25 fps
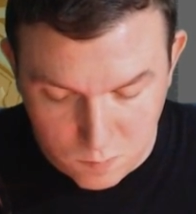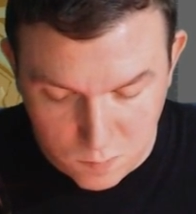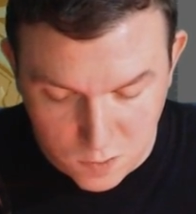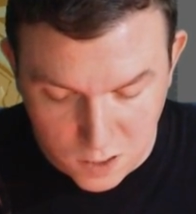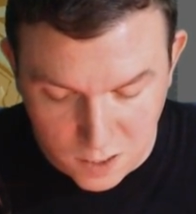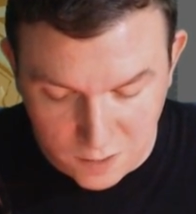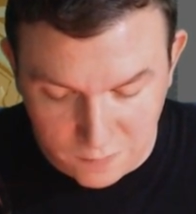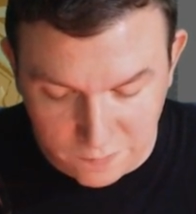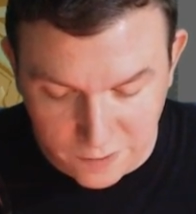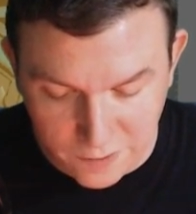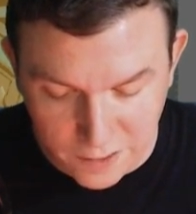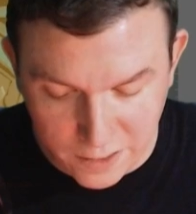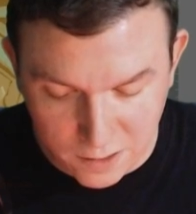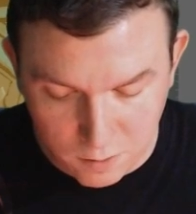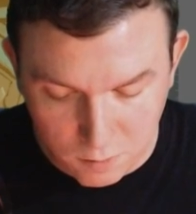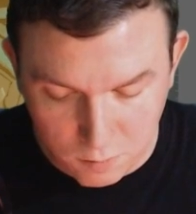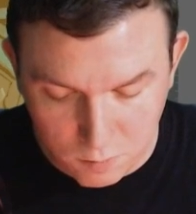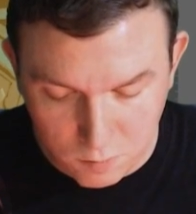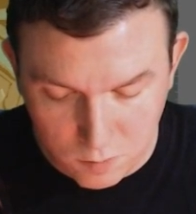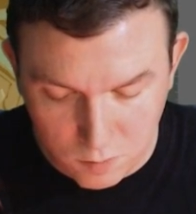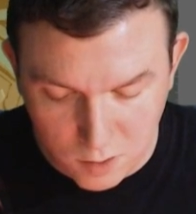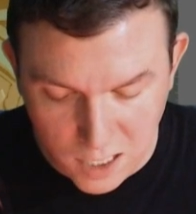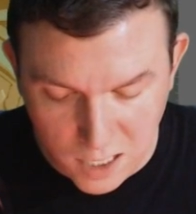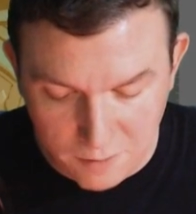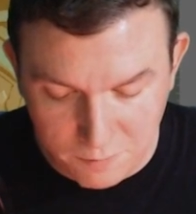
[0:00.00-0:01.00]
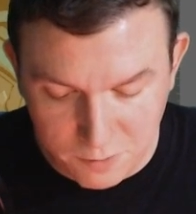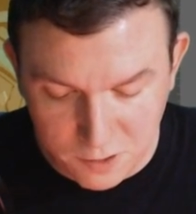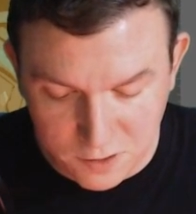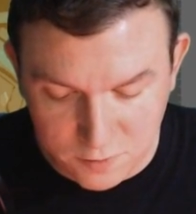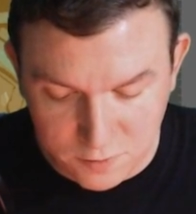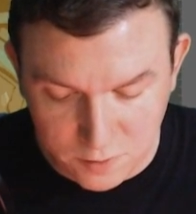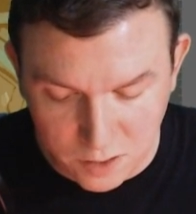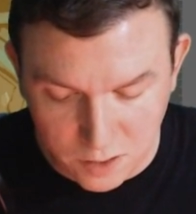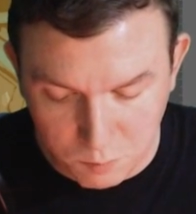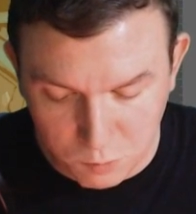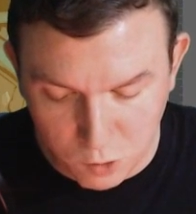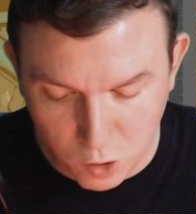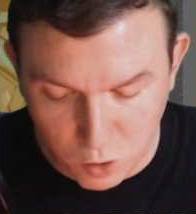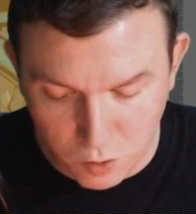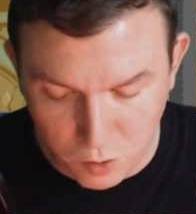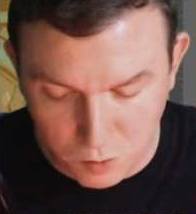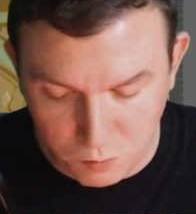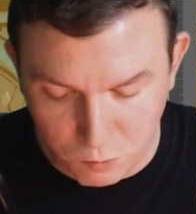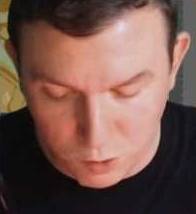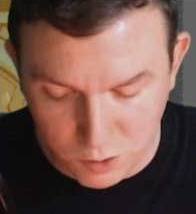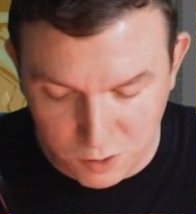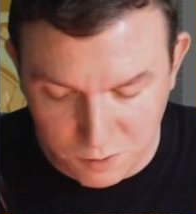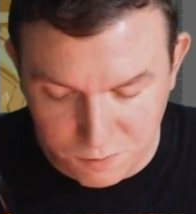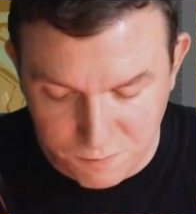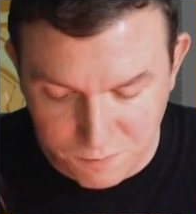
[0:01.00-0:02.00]
like obviously I'm going
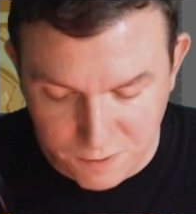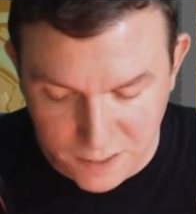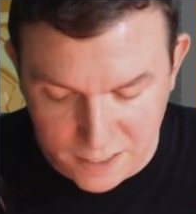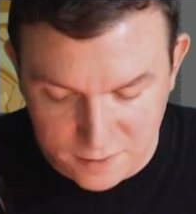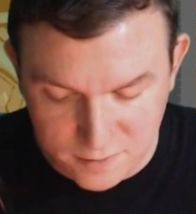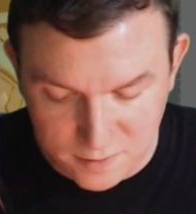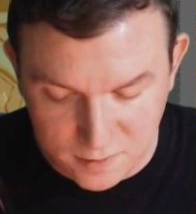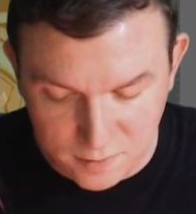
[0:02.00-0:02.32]
really fast